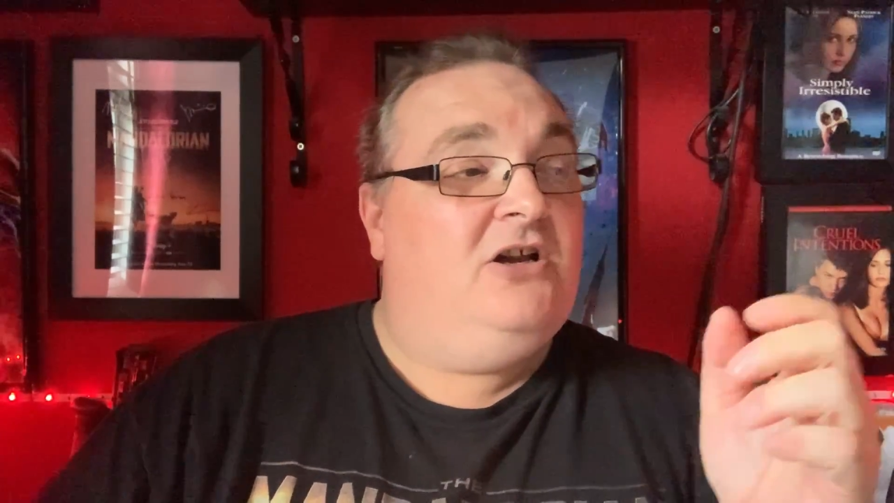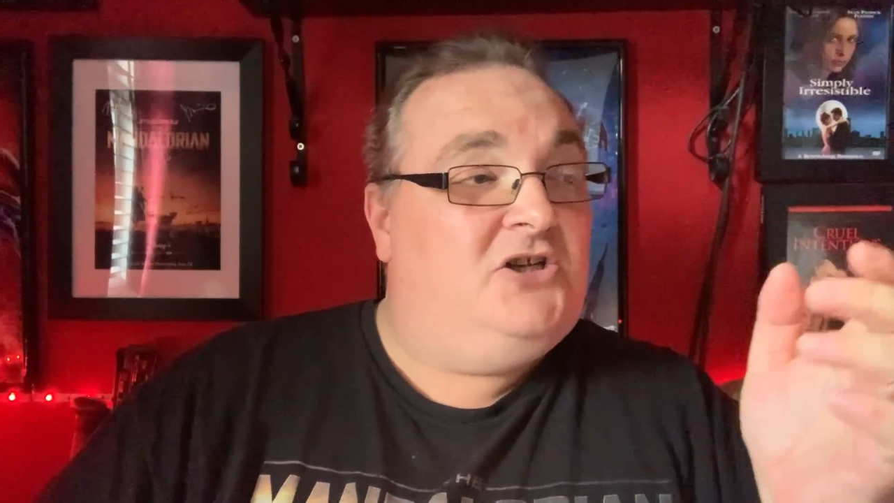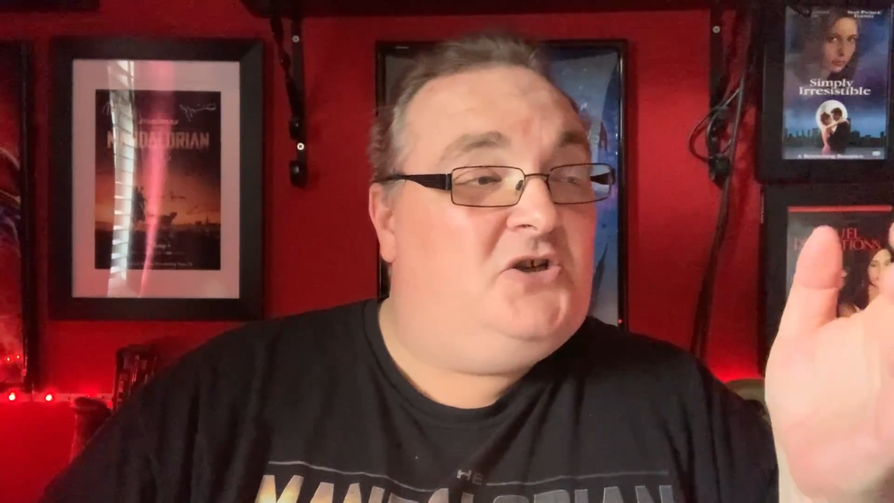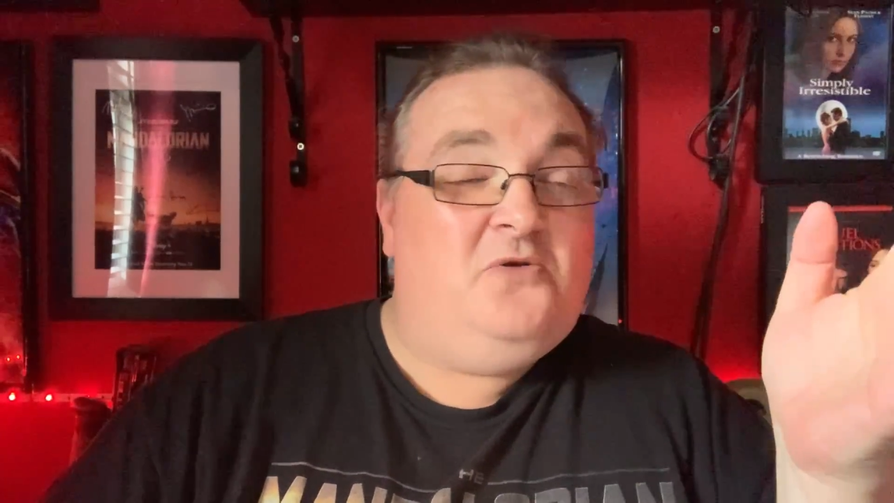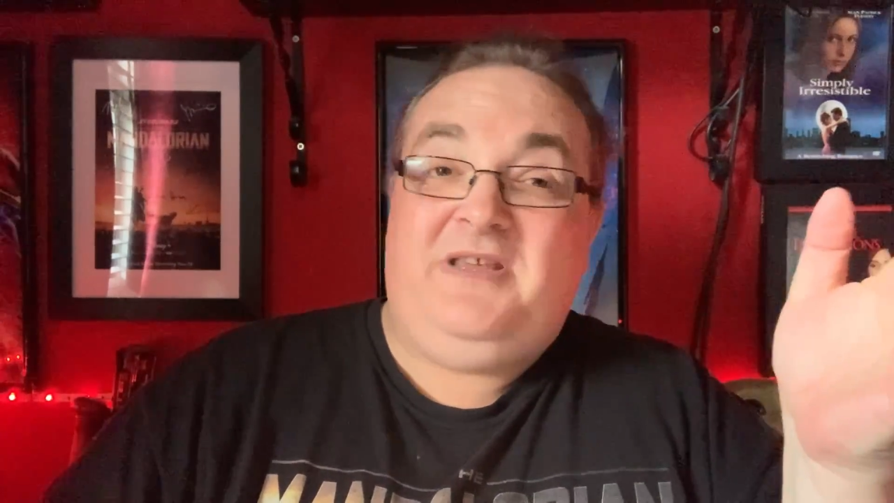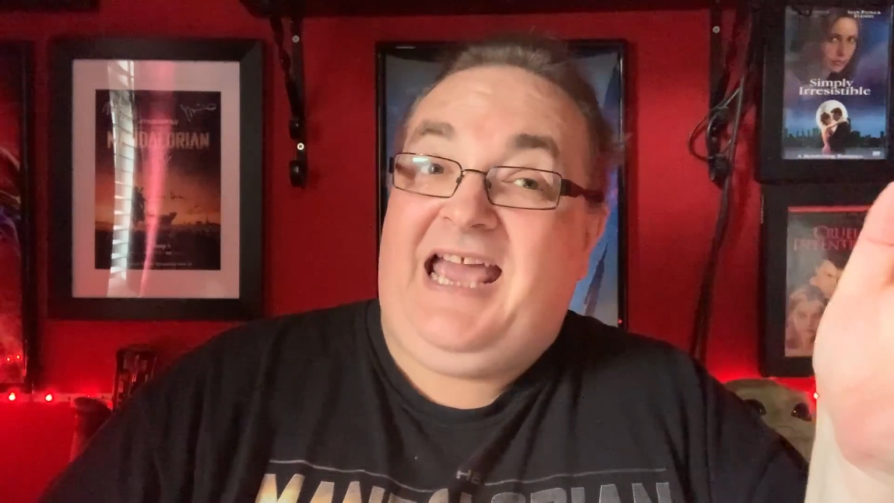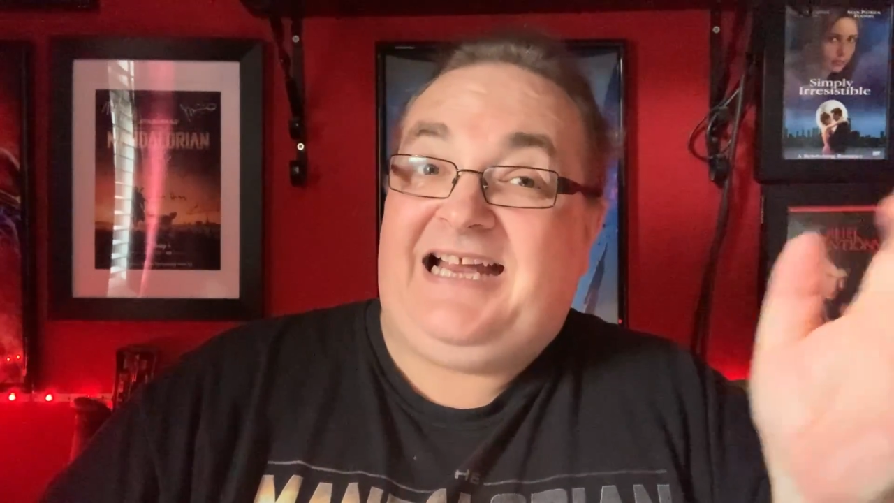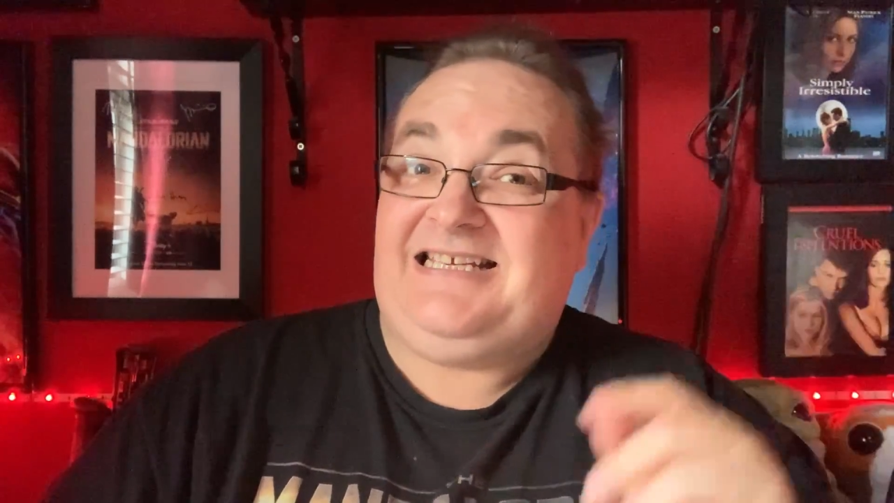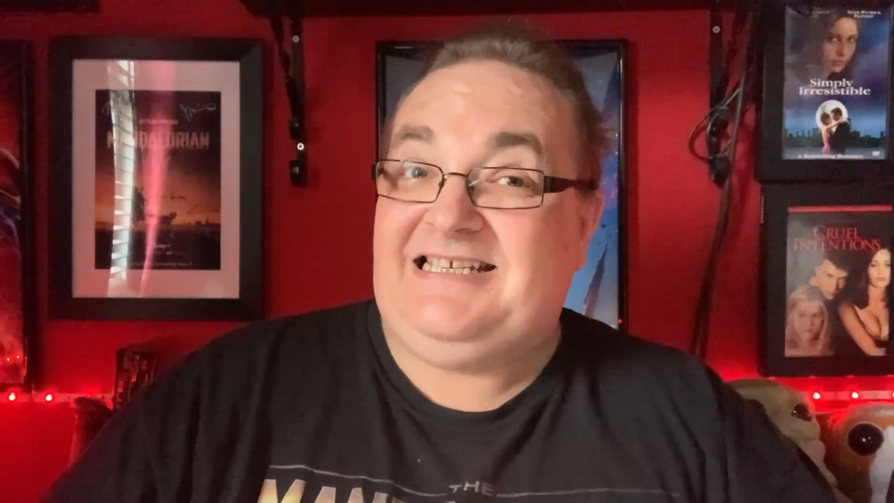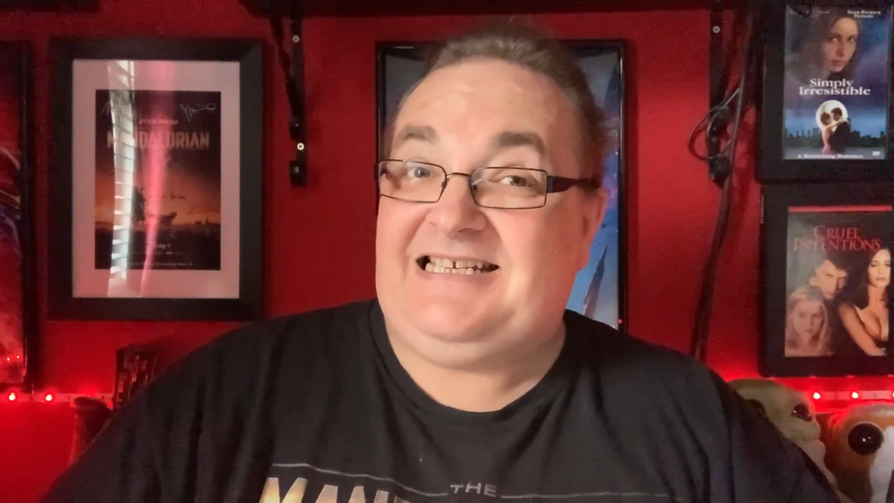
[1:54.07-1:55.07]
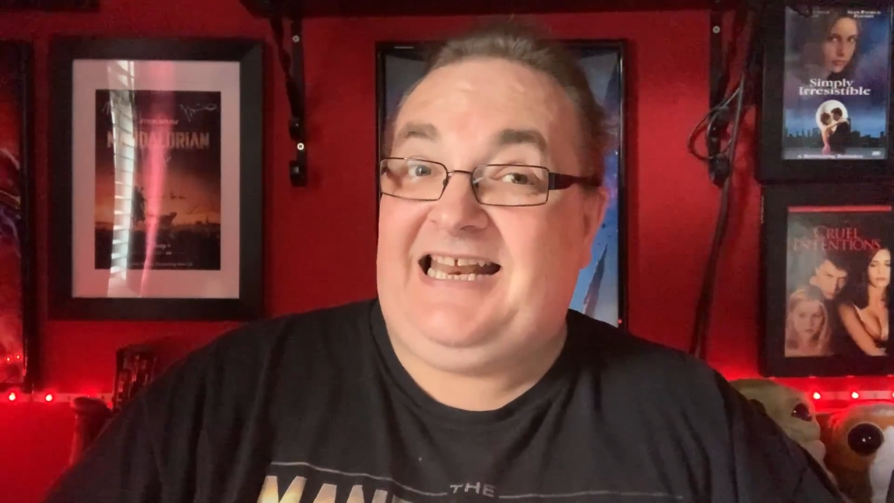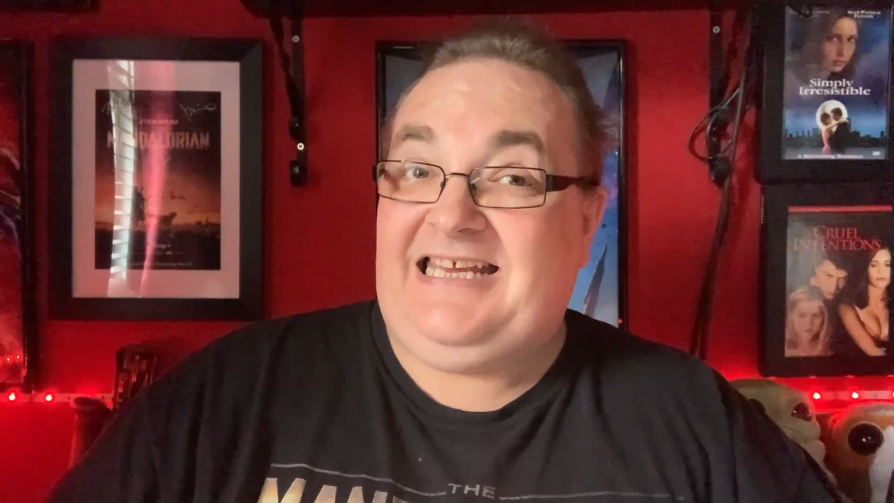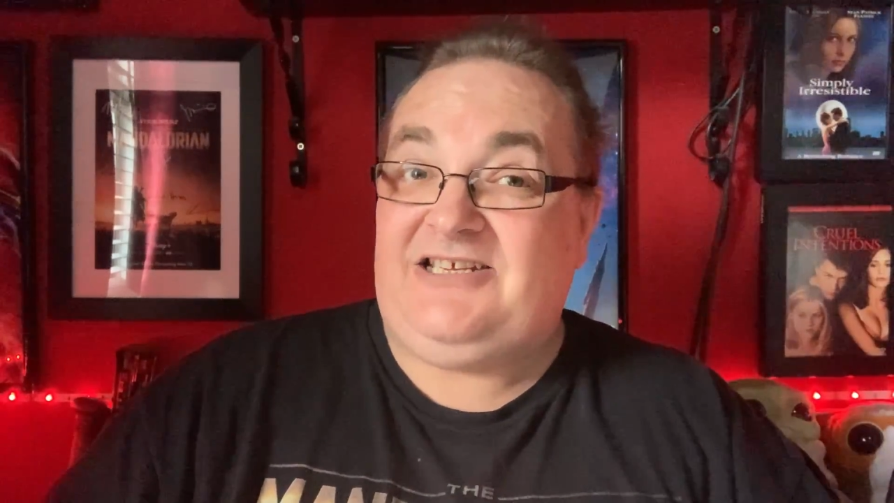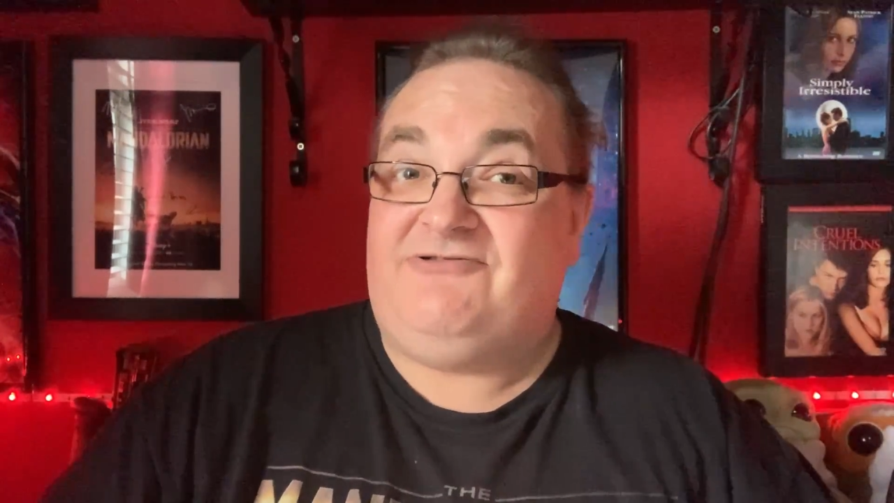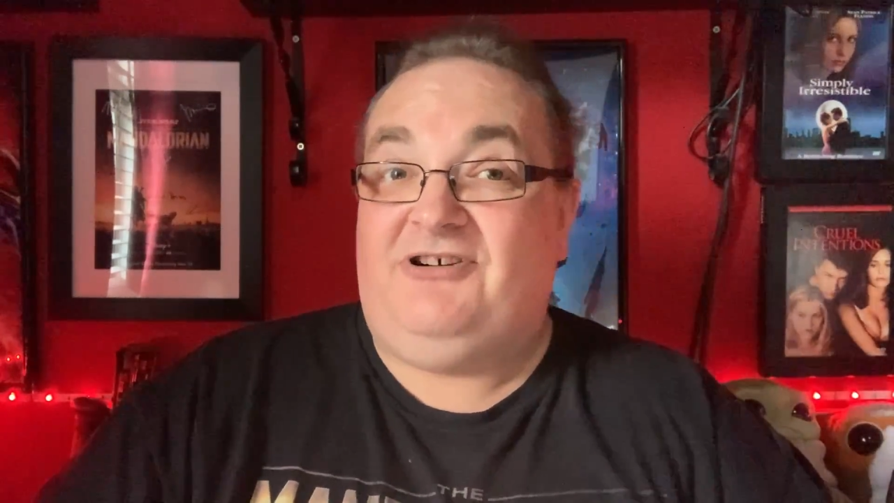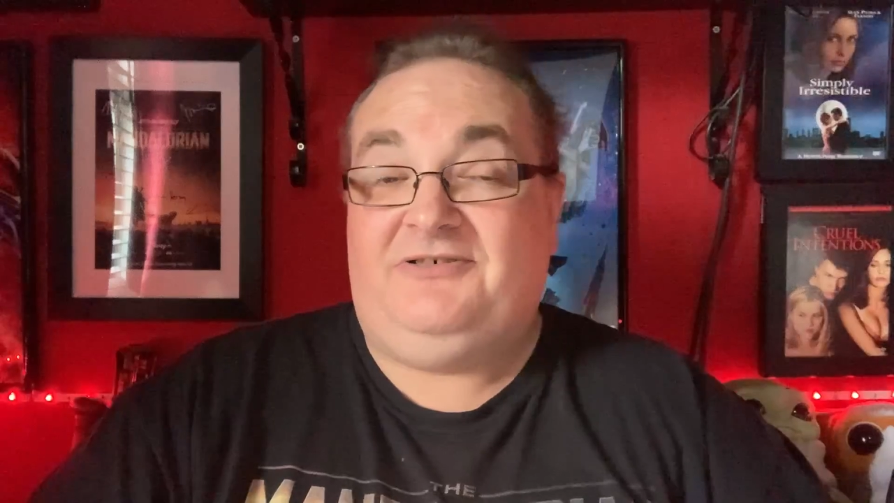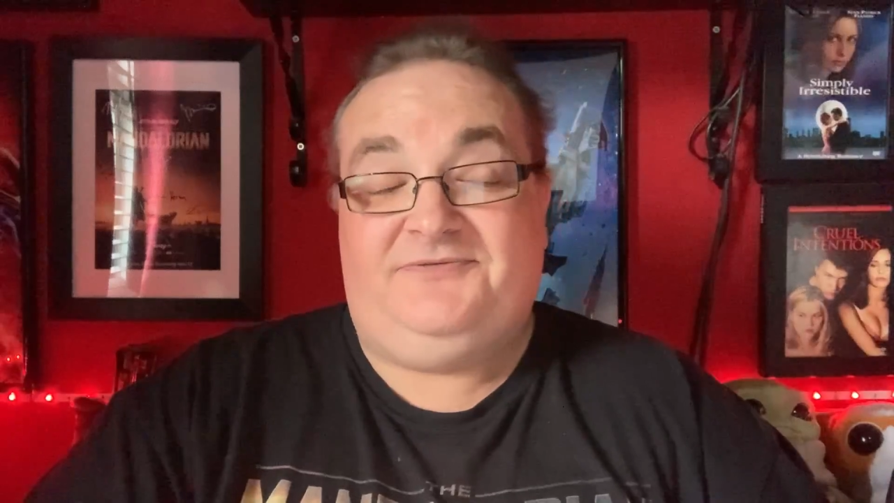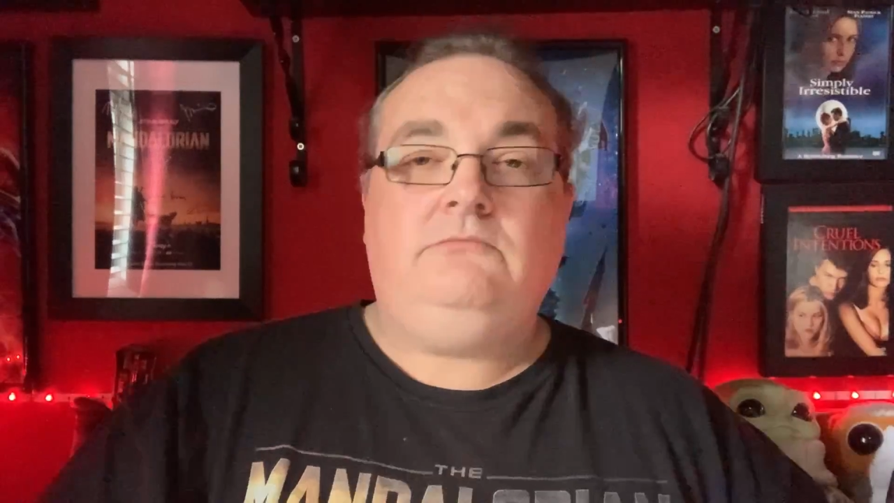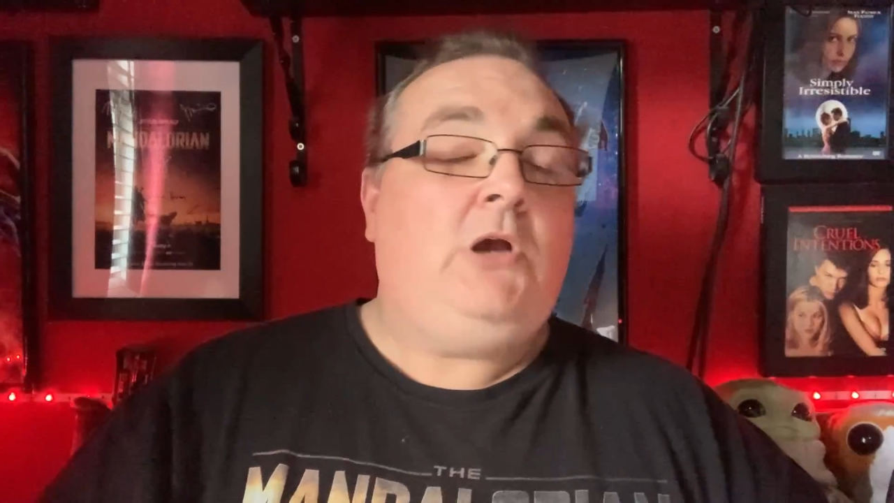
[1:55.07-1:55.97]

to the actors later on.